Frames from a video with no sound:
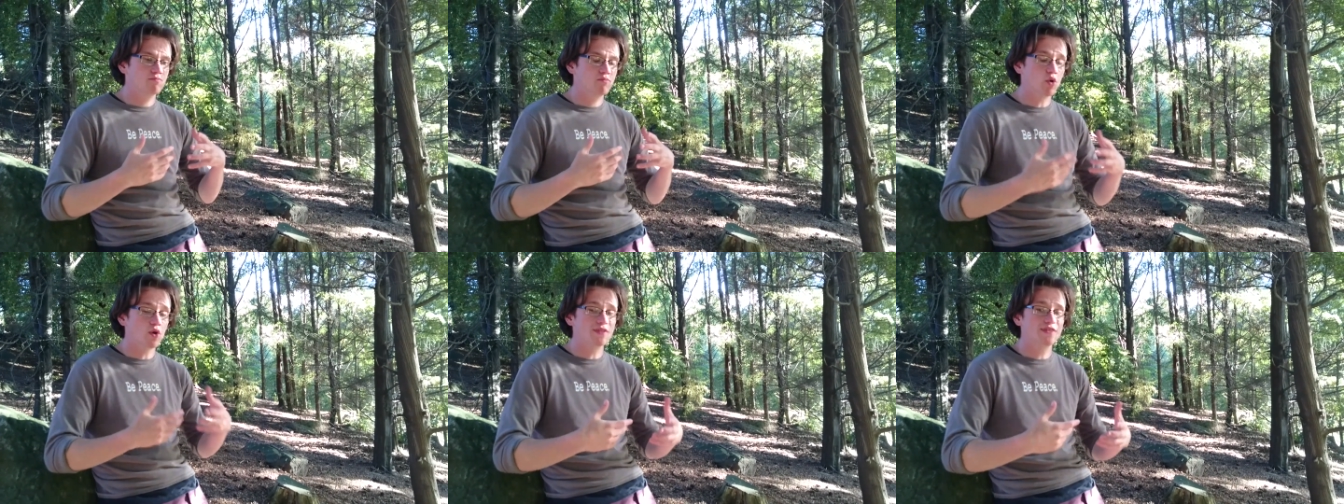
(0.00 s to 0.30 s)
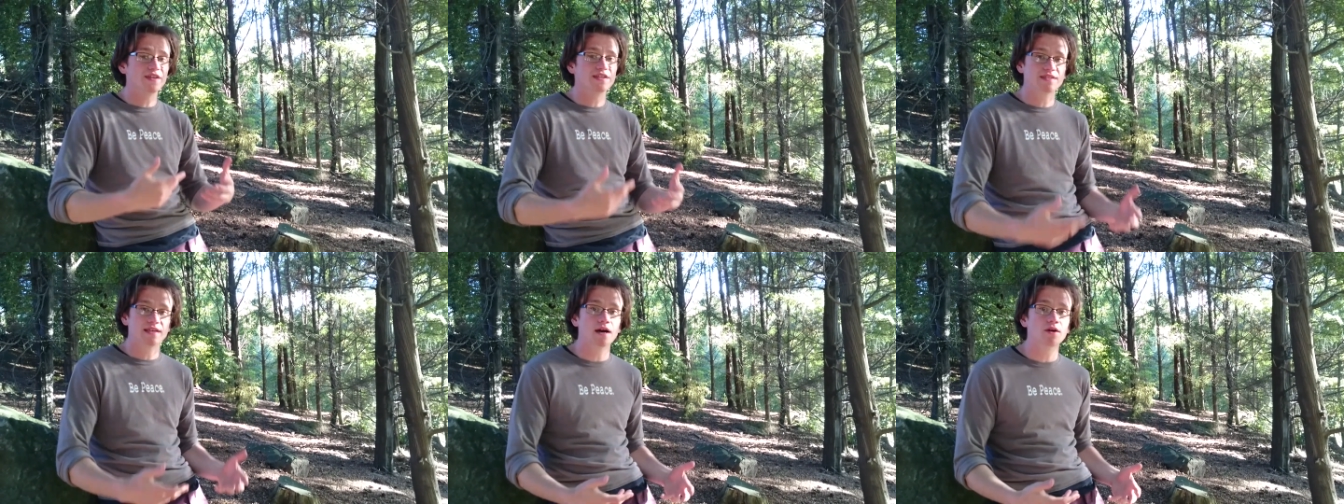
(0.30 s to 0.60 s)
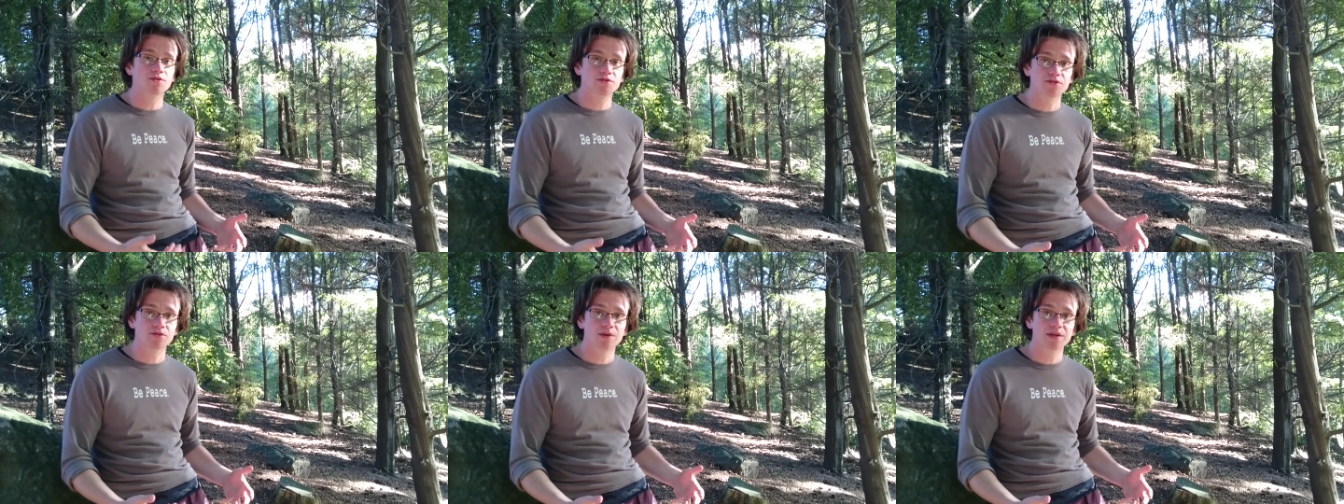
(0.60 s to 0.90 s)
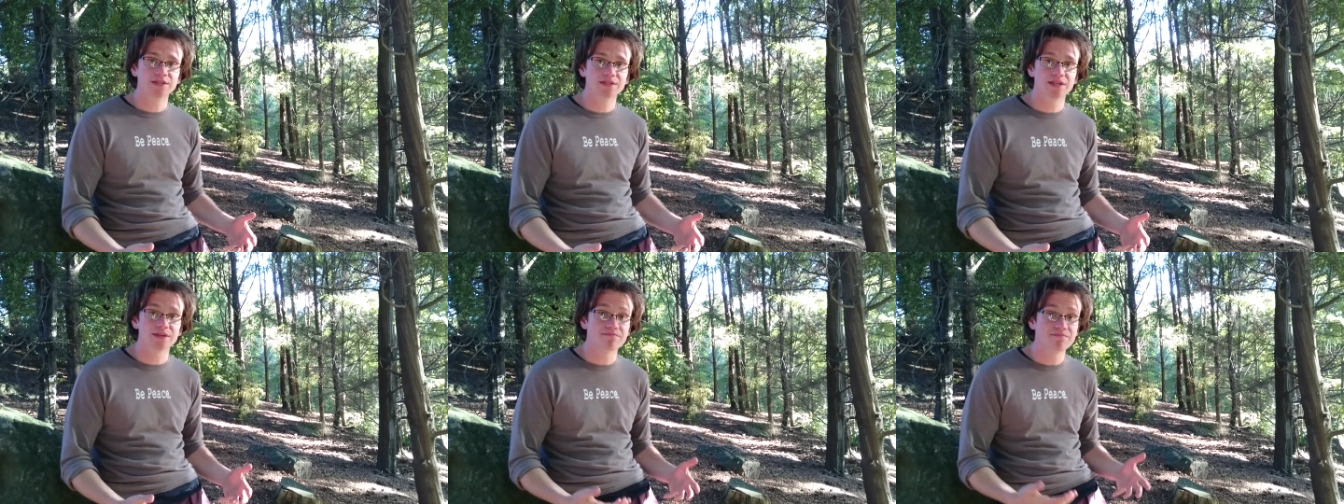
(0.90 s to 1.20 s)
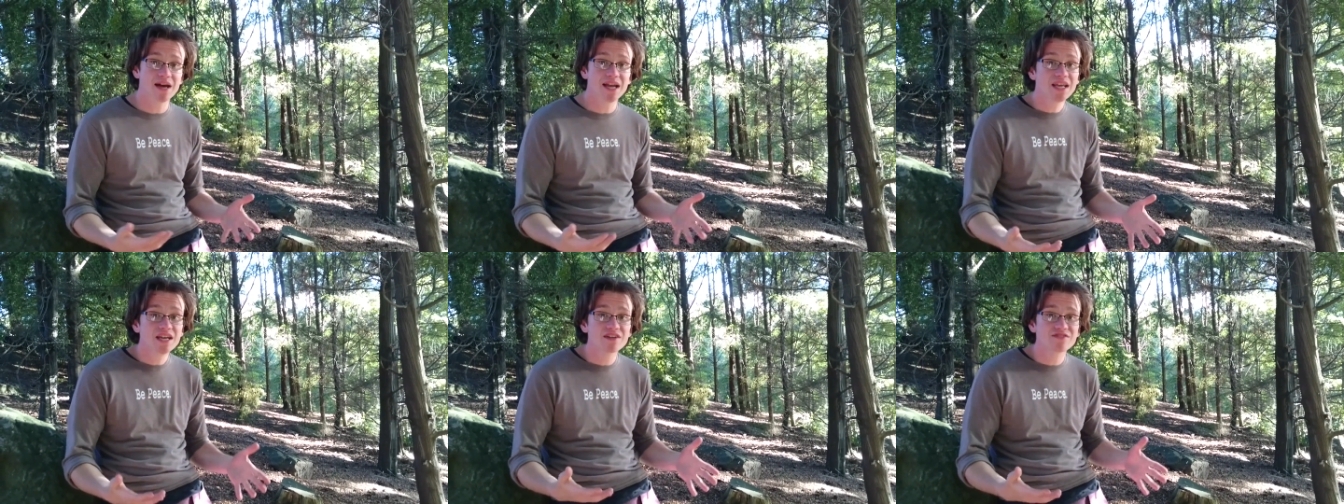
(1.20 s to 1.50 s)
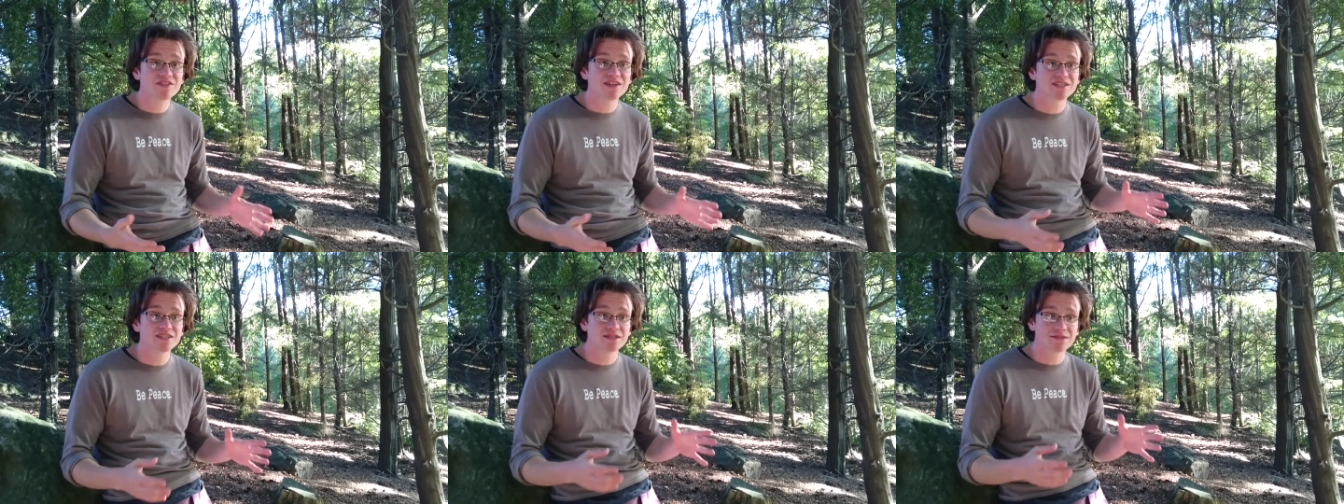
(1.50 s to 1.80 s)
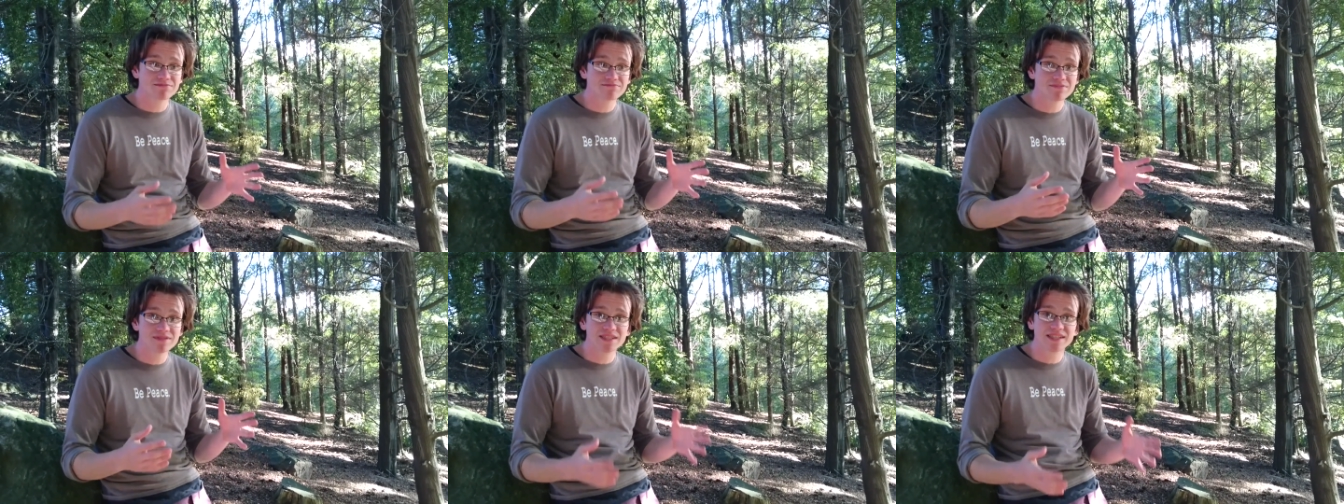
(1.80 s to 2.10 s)
point this out to us, and many of
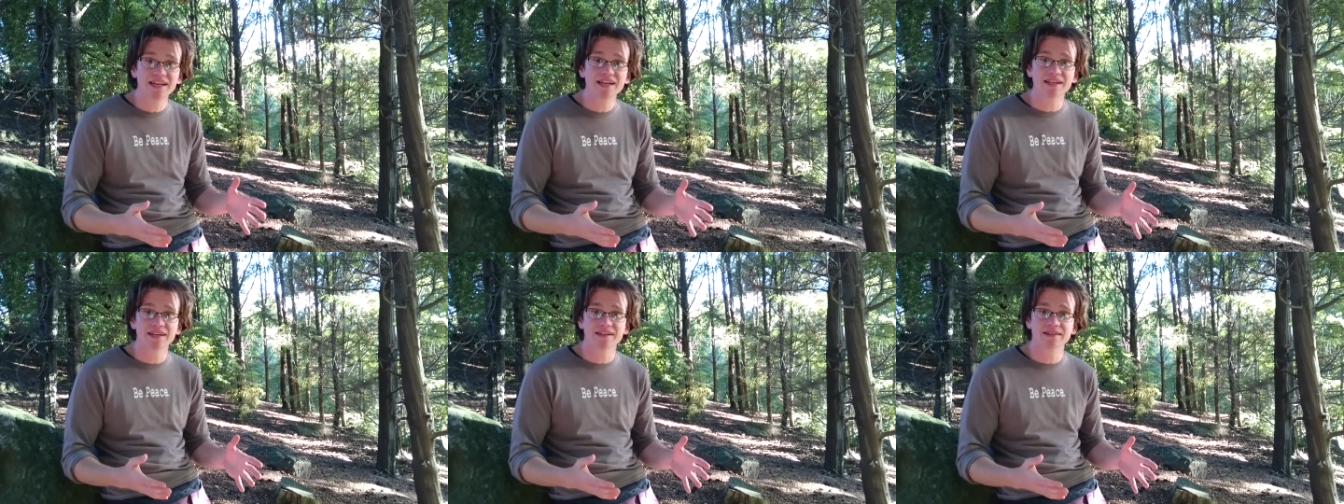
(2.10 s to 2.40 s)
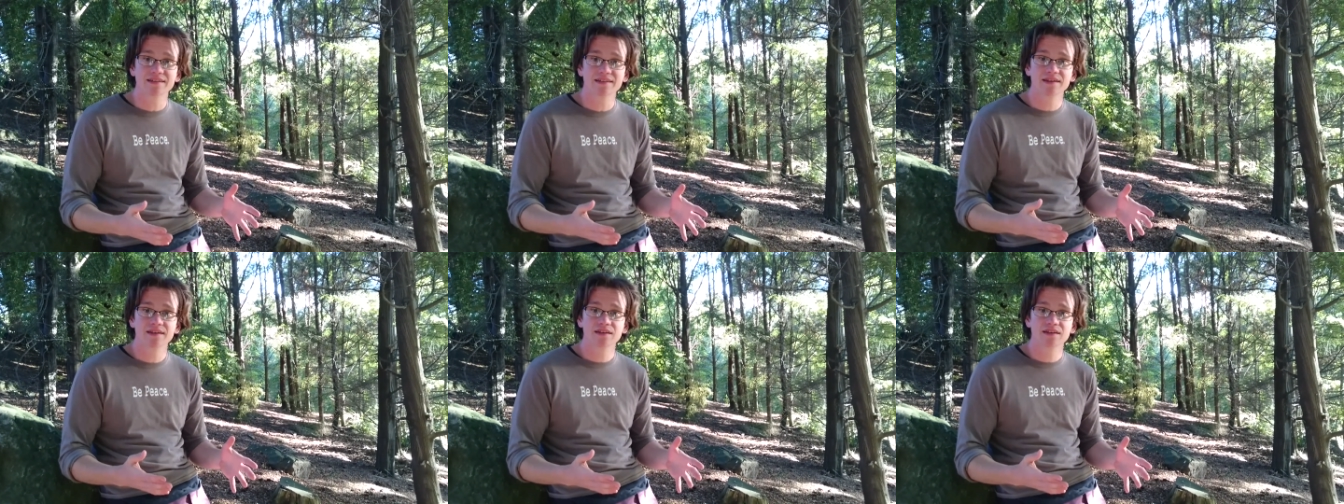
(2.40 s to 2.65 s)
us get it,